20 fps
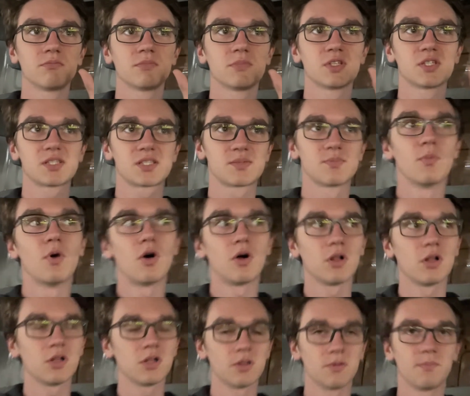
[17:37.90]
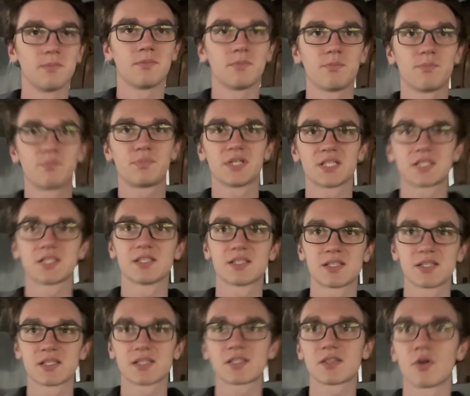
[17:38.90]
small
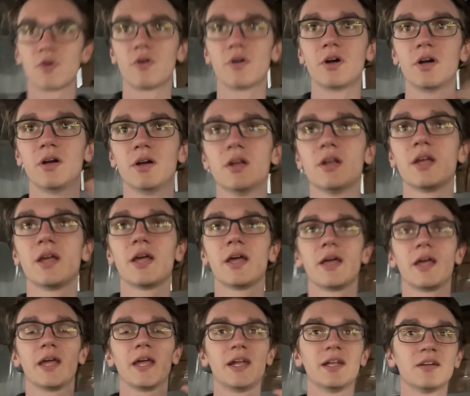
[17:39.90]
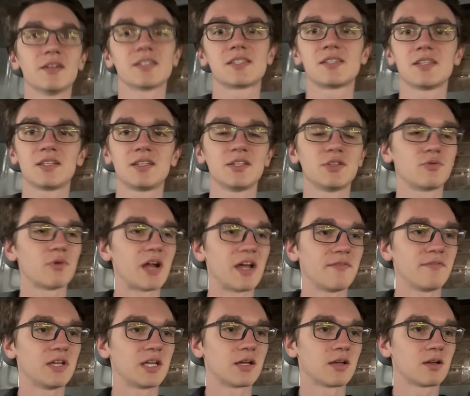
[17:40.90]
businesses or inner city
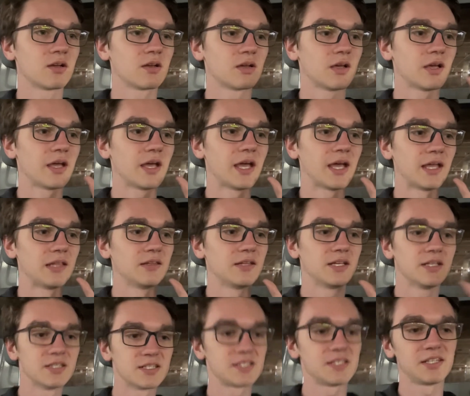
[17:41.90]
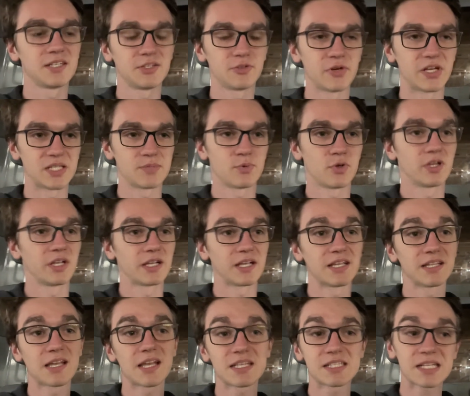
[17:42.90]
driving and inner city transporting. It
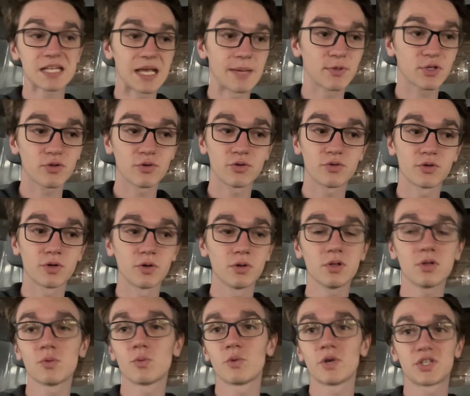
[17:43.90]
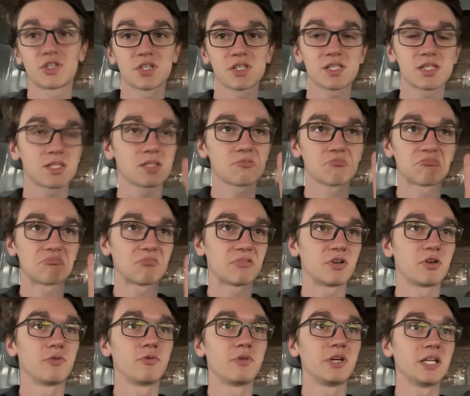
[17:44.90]
has climate control, which is
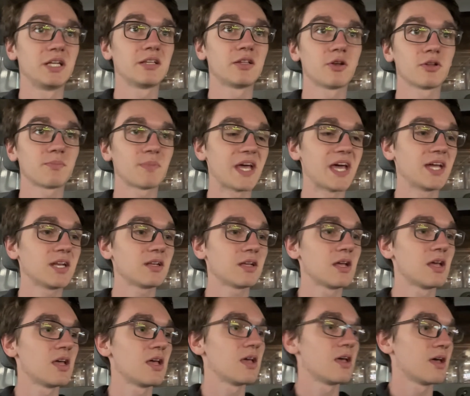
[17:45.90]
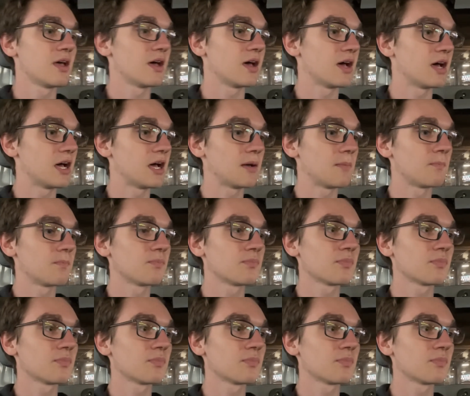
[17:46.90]
really not bad. The